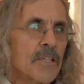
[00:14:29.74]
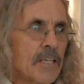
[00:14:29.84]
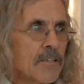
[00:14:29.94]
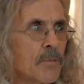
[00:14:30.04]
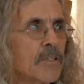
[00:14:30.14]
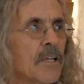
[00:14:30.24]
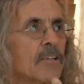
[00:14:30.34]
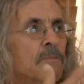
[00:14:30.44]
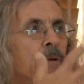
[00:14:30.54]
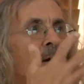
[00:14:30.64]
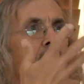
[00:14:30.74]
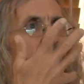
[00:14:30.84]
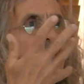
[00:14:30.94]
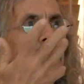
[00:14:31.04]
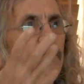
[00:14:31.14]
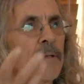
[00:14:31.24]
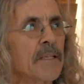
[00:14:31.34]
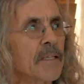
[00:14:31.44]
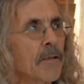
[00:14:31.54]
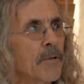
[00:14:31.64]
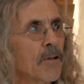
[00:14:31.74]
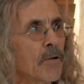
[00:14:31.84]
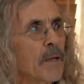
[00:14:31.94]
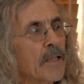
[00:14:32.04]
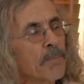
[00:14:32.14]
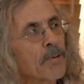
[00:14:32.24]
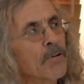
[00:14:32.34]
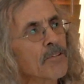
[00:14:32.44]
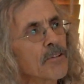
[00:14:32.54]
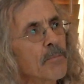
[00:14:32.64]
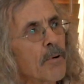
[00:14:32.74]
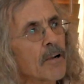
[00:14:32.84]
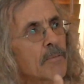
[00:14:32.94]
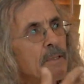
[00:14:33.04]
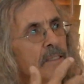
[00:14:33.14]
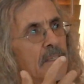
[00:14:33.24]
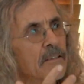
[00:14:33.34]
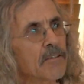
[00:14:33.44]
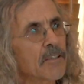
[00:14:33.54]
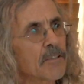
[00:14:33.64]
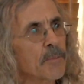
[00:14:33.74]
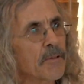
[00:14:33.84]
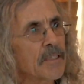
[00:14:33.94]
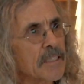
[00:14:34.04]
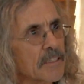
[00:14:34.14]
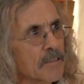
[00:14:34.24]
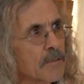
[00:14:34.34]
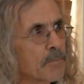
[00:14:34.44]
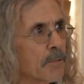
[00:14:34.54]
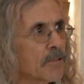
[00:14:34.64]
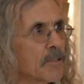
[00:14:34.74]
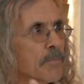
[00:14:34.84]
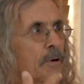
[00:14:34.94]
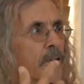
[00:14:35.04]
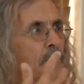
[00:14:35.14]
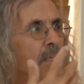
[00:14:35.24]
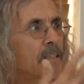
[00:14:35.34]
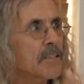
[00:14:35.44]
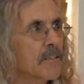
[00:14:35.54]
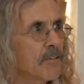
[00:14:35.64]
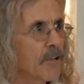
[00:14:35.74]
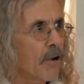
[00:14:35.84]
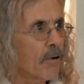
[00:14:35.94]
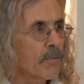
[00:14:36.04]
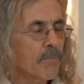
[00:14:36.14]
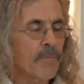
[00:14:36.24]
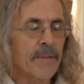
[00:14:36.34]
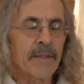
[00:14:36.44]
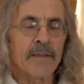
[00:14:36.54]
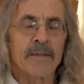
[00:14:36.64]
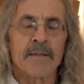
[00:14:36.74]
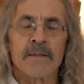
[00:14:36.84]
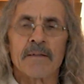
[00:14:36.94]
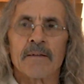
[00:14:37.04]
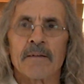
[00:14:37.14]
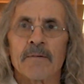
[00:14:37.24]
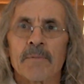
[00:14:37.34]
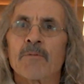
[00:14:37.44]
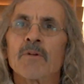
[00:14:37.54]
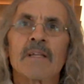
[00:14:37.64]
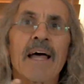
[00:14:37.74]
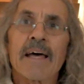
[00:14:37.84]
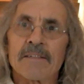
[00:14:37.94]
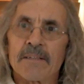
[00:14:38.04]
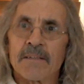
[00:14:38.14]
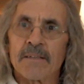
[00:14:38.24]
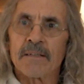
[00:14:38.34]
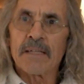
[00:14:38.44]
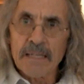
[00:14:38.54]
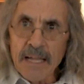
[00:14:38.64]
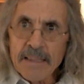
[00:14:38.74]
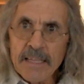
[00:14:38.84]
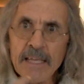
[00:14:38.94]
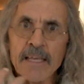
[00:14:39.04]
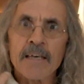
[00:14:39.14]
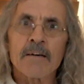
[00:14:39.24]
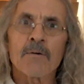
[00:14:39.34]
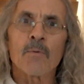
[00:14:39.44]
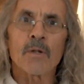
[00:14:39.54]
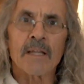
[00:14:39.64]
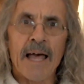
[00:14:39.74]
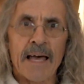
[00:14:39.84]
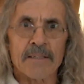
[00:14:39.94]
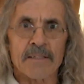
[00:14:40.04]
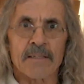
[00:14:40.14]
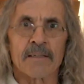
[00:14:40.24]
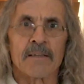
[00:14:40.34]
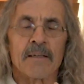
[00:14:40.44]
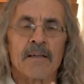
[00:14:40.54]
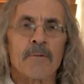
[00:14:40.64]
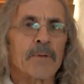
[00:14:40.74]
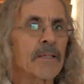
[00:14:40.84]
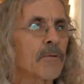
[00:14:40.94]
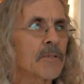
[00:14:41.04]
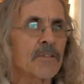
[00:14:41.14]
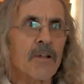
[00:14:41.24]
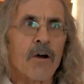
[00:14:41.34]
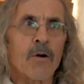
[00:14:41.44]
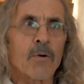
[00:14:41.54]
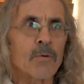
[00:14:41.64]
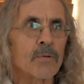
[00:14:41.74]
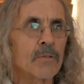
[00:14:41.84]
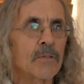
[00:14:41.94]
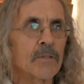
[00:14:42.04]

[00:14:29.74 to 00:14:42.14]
Things would touch me, I would feel them, and then they would go away. The personal part of me still could experience, the personal part of me could still know, but it wouldn't last. Nothing would last. But there was no